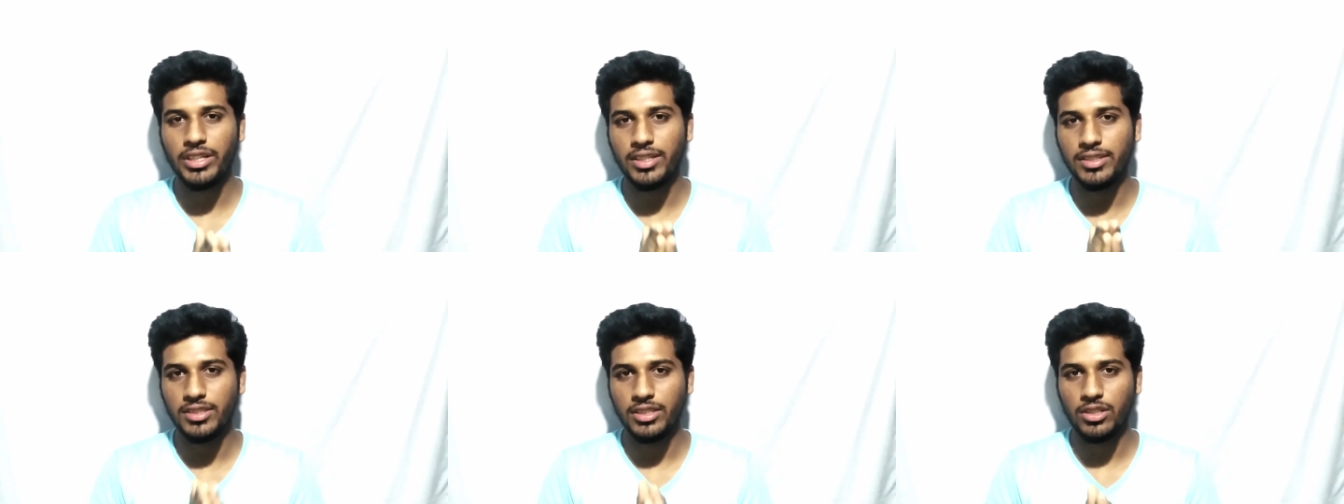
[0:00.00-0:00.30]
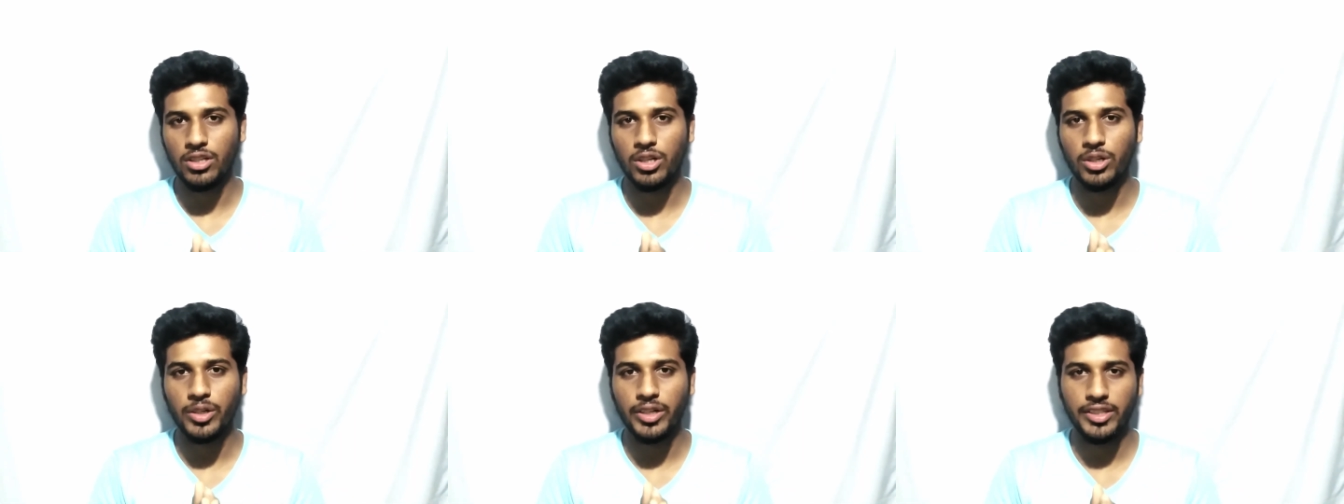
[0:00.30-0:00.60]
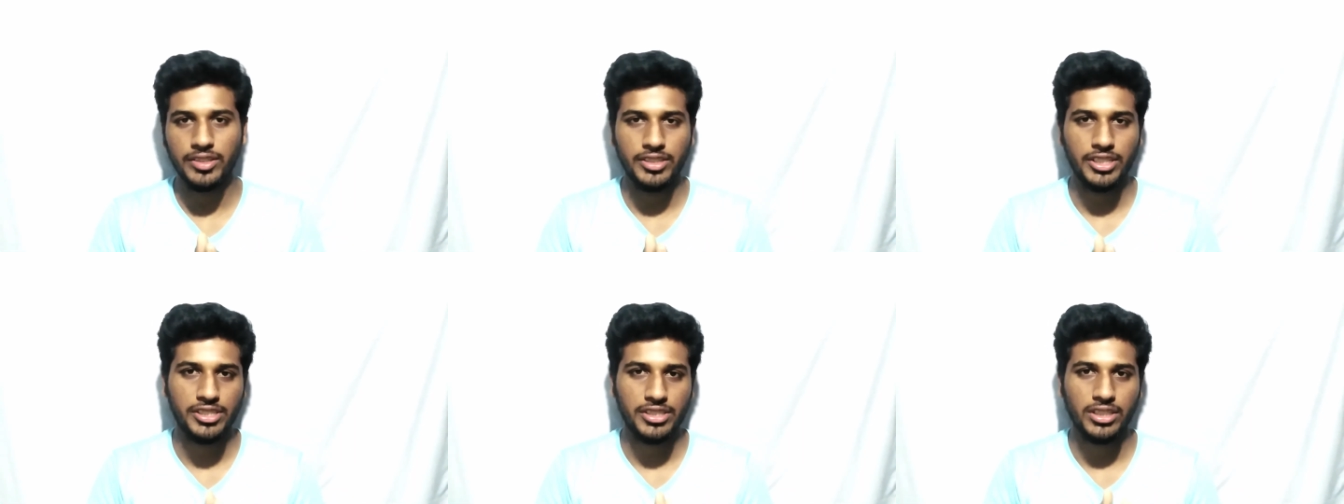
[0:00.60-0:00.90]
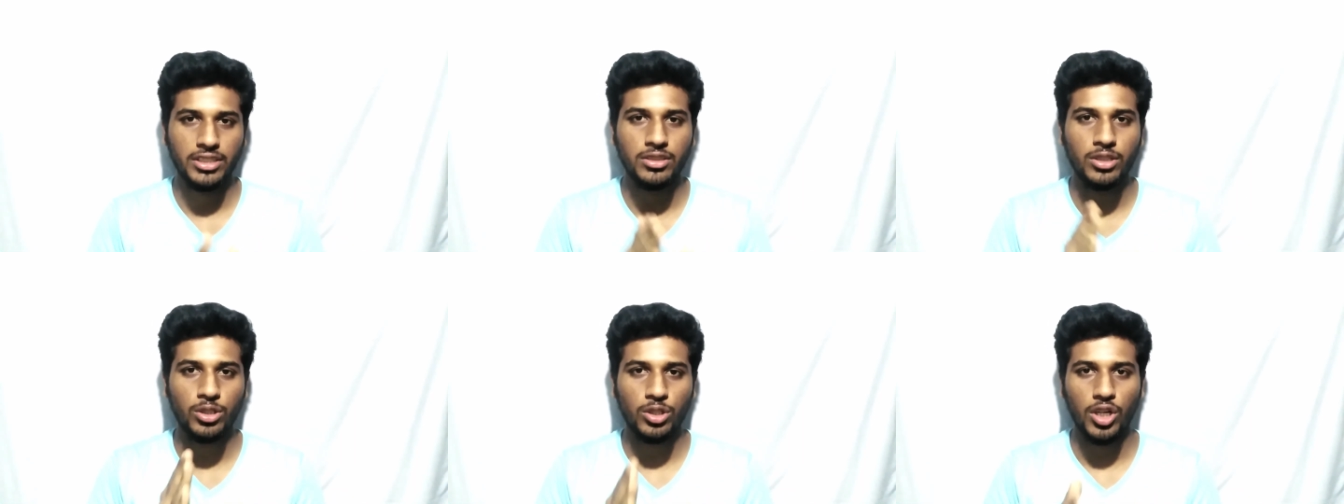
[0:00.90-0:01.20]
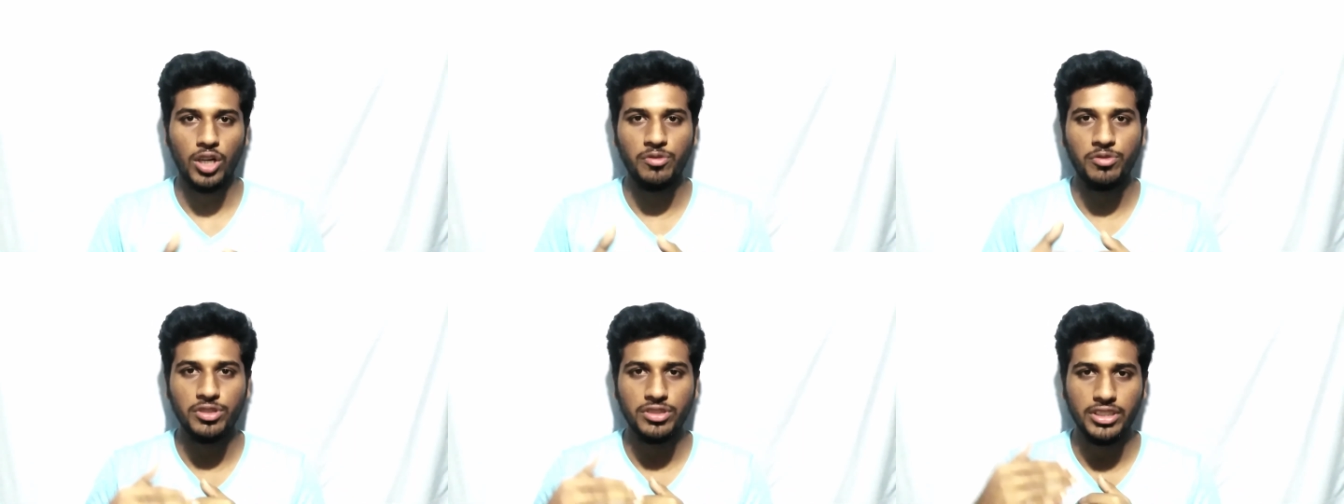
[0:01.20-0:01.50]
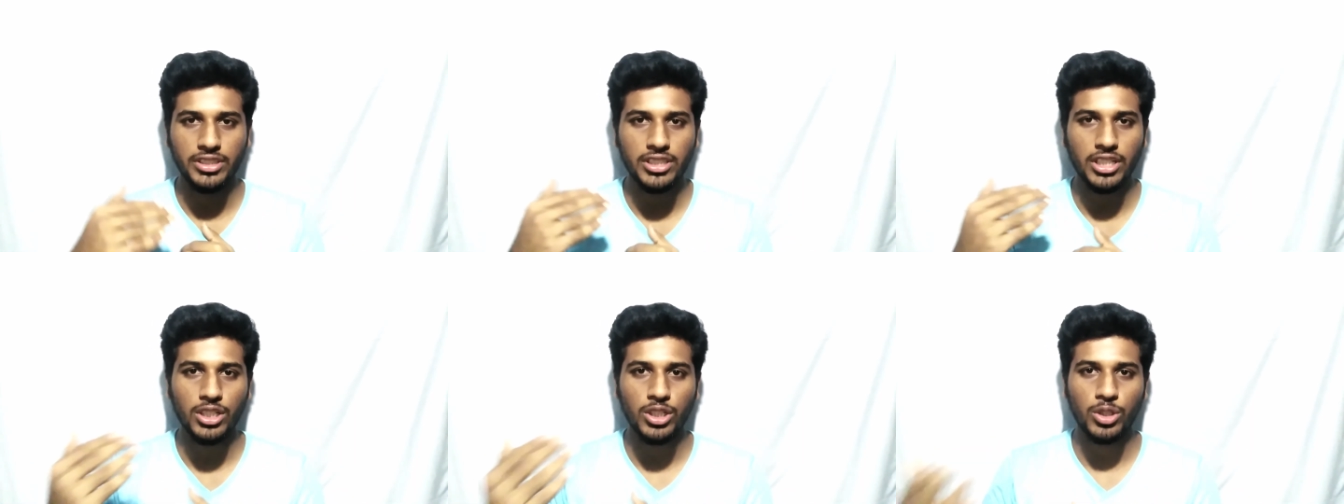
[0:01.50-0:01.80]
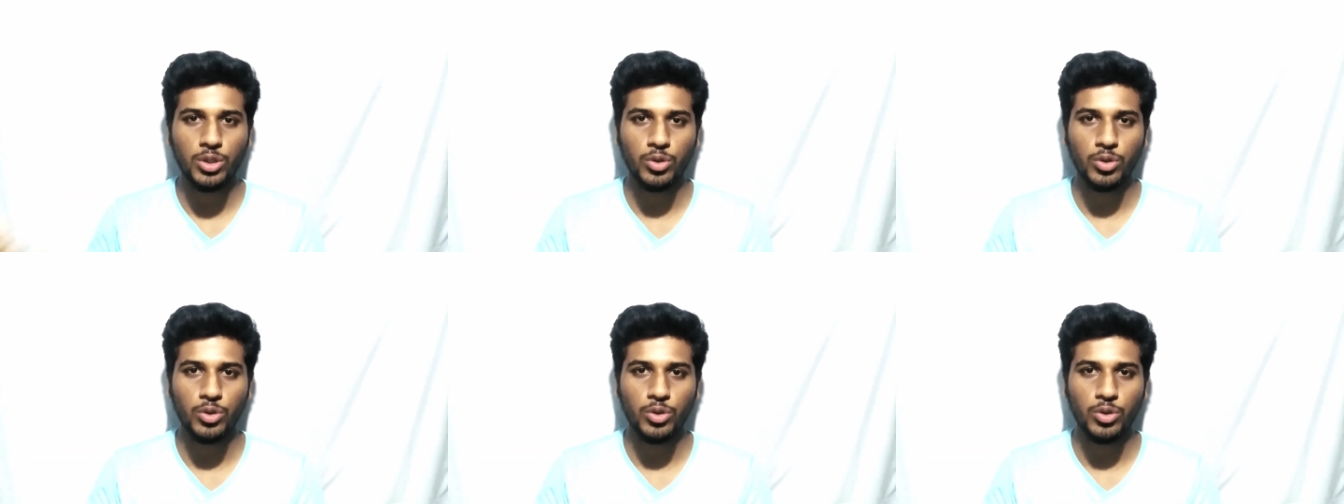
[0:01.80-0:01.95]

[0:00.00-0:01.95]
is an organization that offers internet